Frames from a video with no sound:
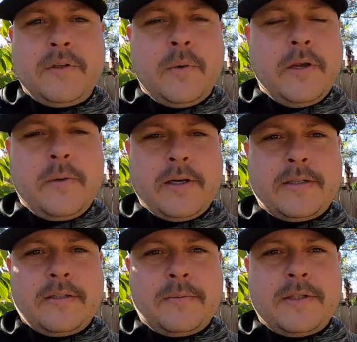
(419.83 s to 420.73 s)
20
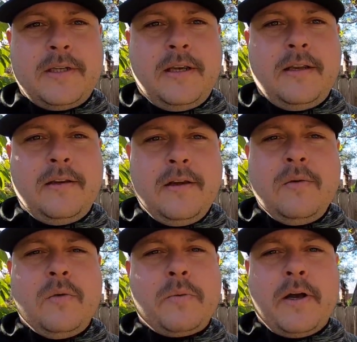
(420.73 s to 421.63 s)
questions machine,
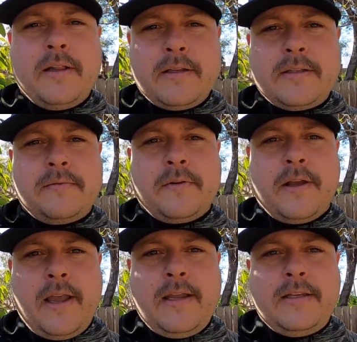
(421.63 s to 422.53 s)
we'll probably list it for
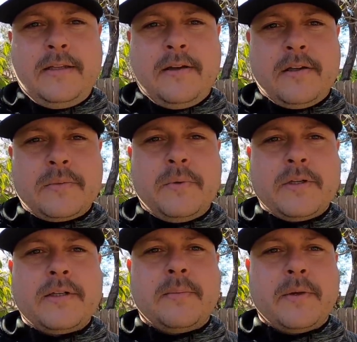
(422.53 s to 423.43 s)
like $18
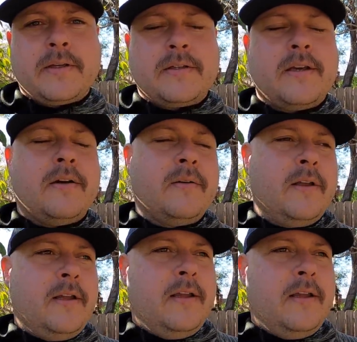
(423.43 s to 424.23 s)
plus shipping. So